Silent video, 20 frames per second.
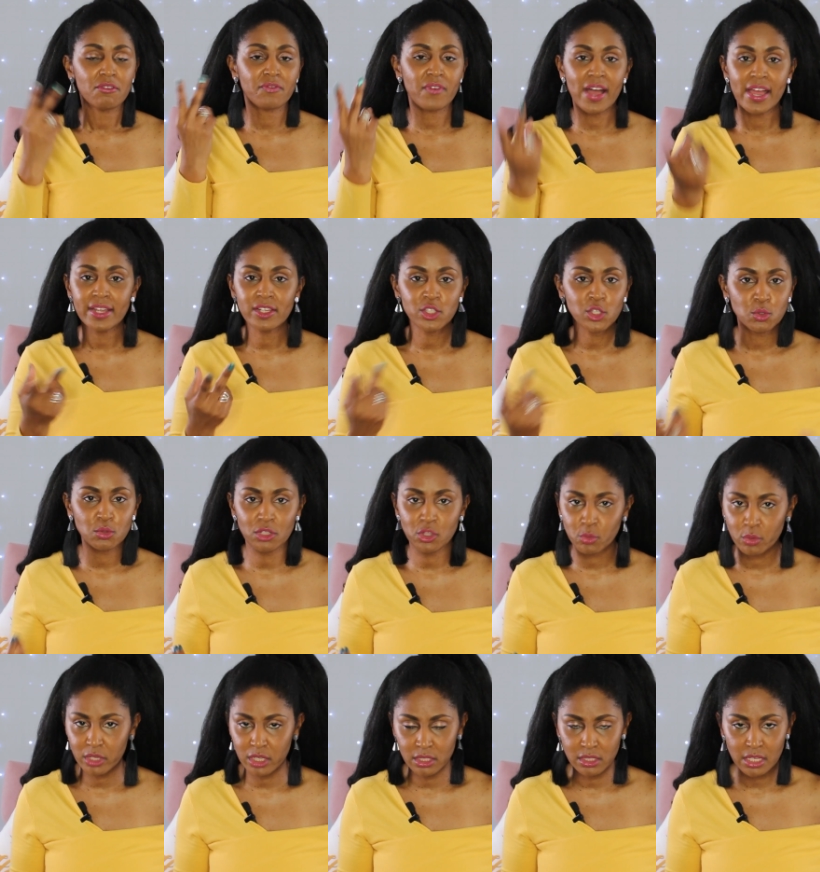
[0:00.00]
Find 2 to
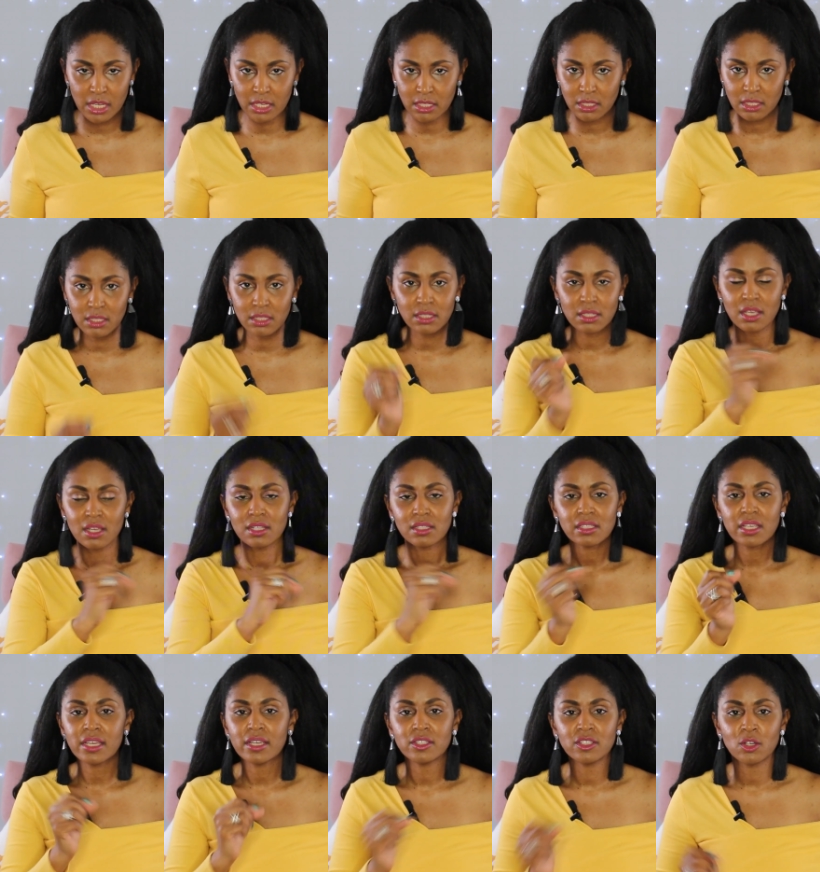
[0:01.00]
3 contestants,
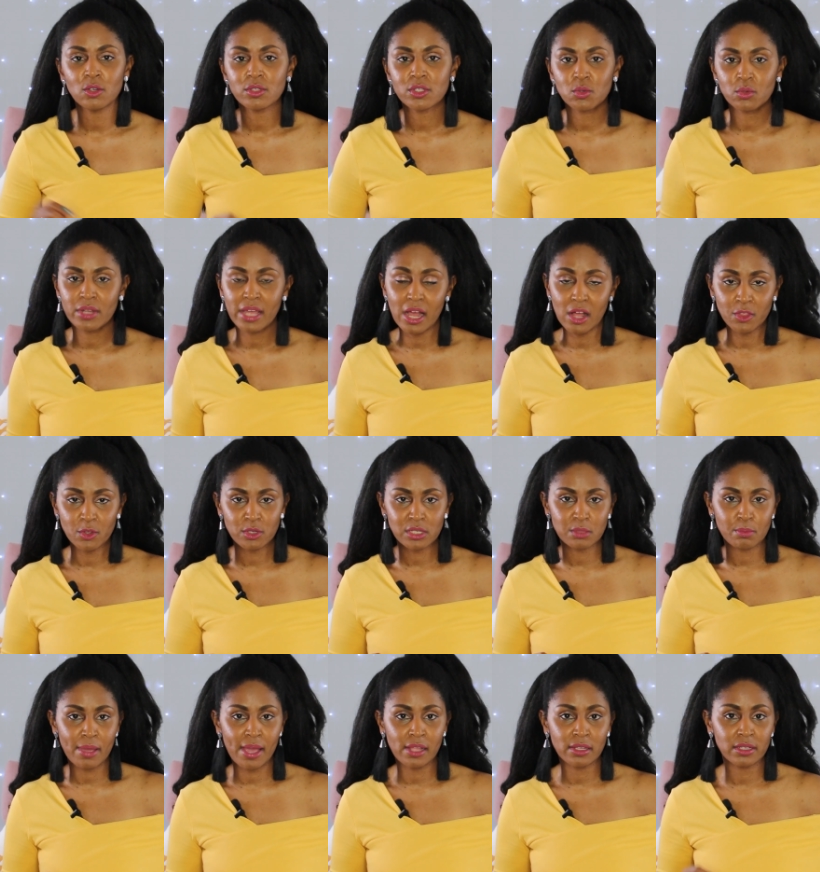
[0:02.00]
take notes on how they're
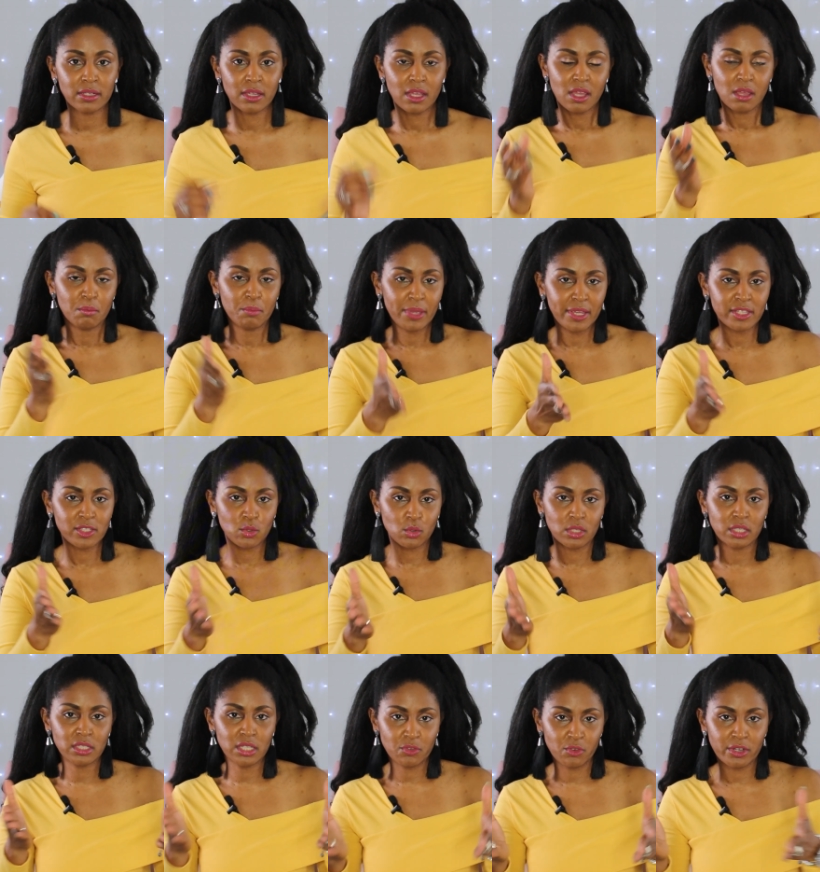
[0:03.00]
smiling based on
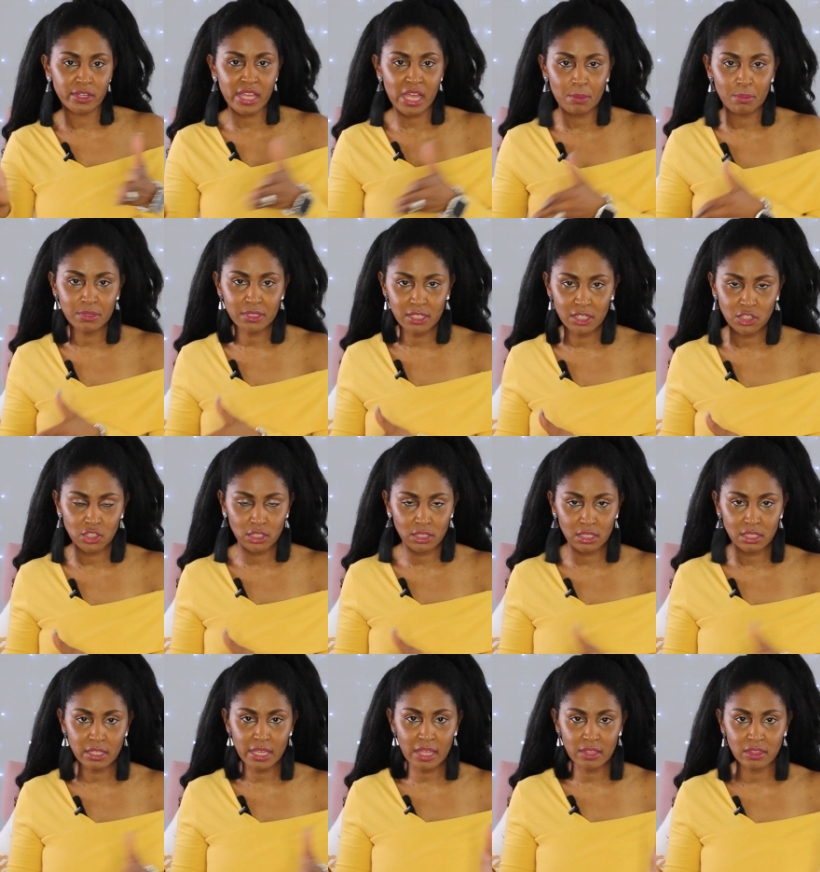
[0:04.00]
the different
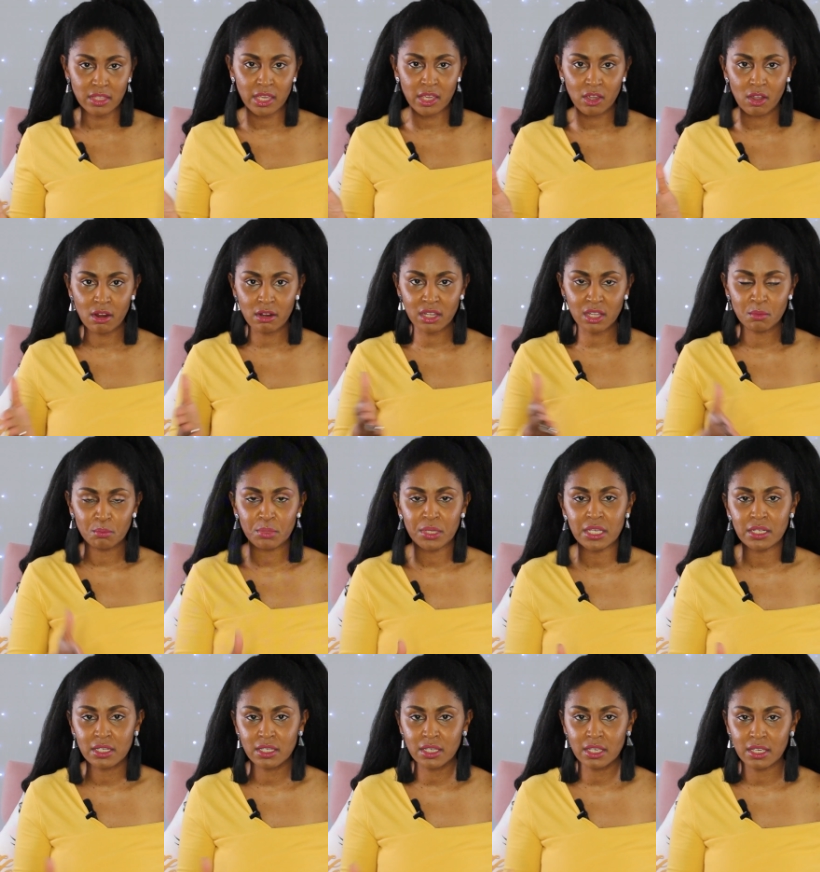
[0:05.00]
competitions that they are
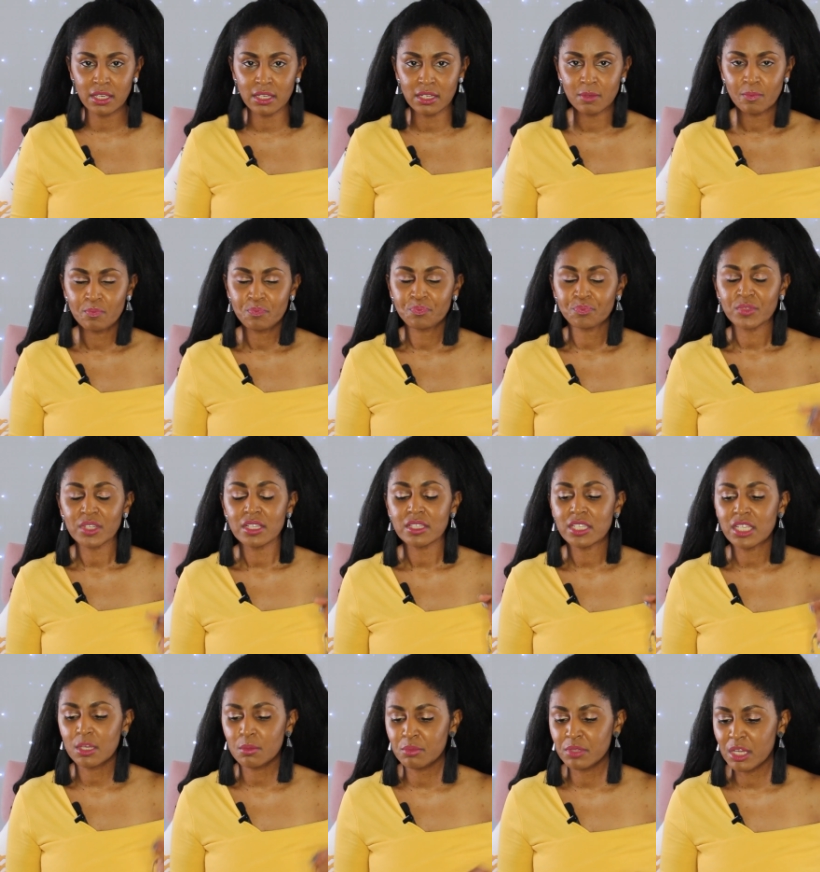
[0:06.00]
competing in.
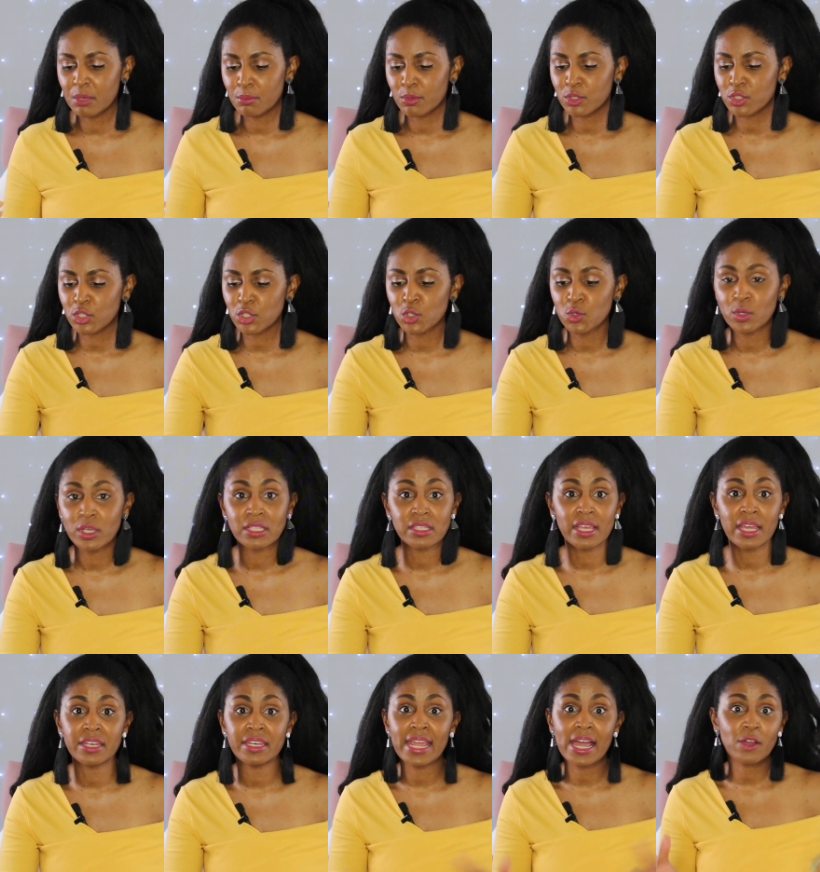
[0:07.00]
Tip number 2 is
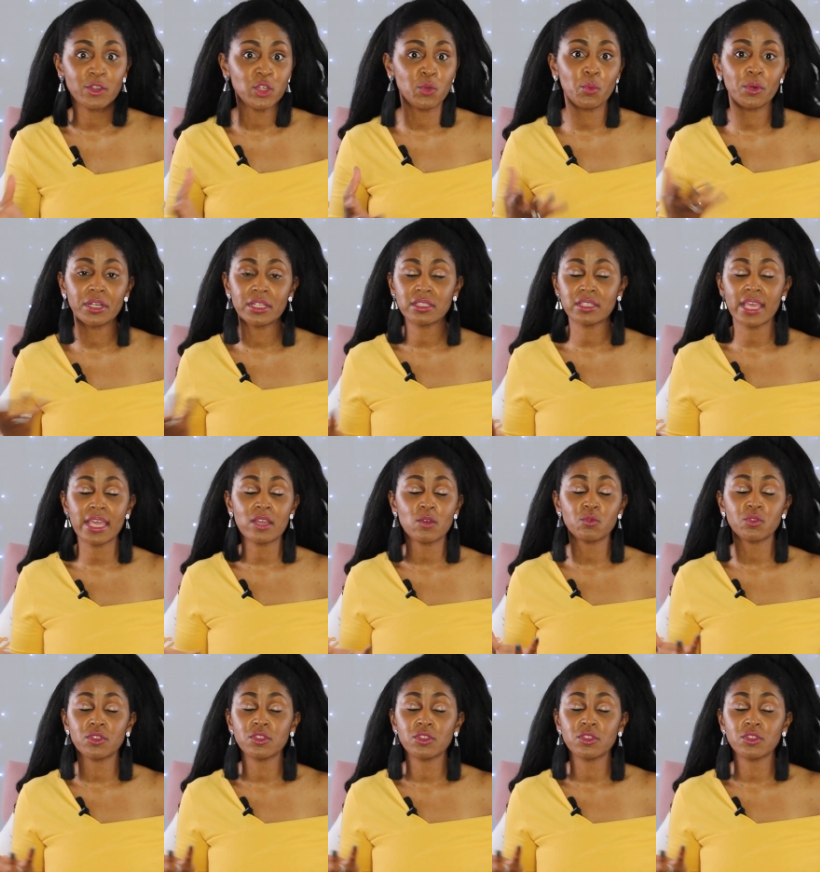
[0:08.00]
that now you want to take